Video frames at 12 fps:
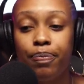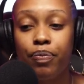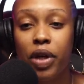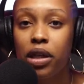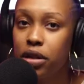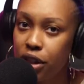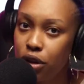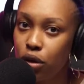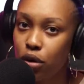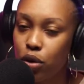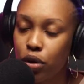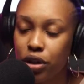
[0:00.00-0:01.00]
digital
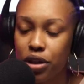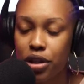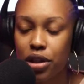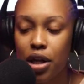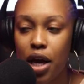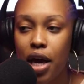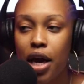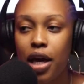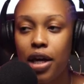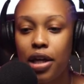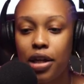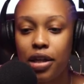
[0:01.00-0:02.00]
course.
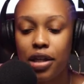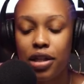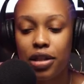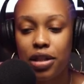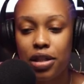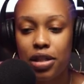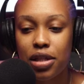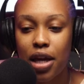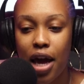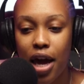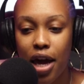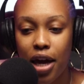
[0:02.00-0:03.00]
It is
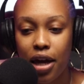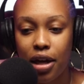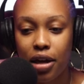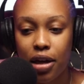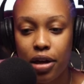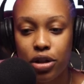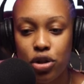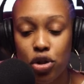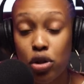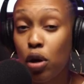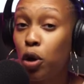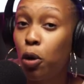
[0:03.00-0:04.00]
a
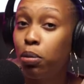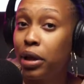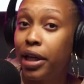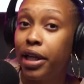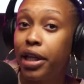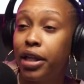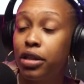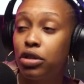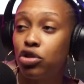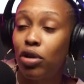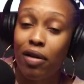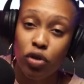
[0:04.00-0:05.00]
solo planning
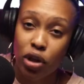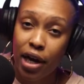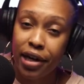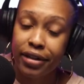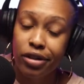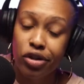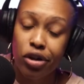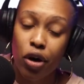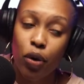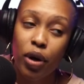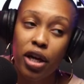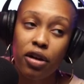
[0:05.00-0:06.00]
travel guide. So
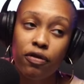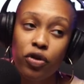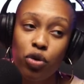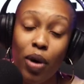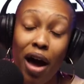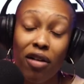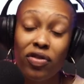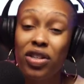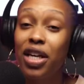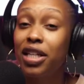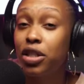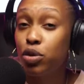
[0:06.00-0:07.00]
if you have
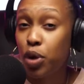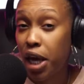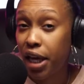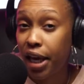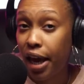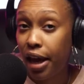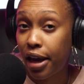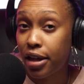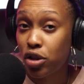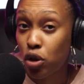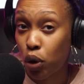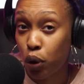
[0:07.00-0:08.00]
yet to take a
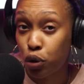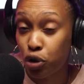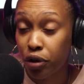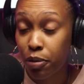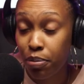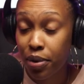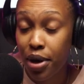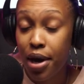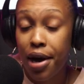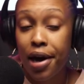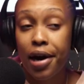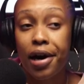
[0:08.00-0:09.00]
solo trip,
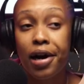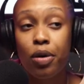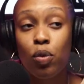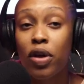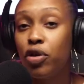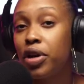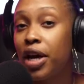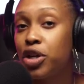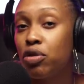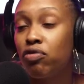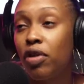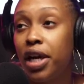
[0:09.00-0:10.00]
whether or not you're
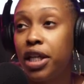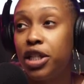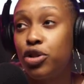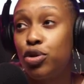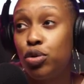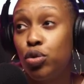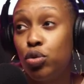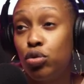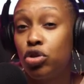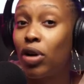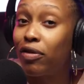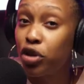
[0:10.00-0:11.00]
ready to
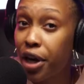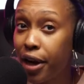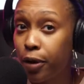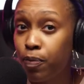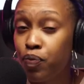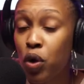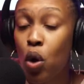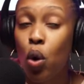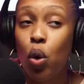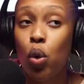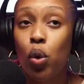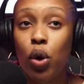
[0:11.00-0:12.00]
travel now,
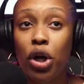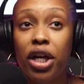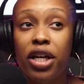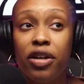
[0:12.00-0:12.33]
or if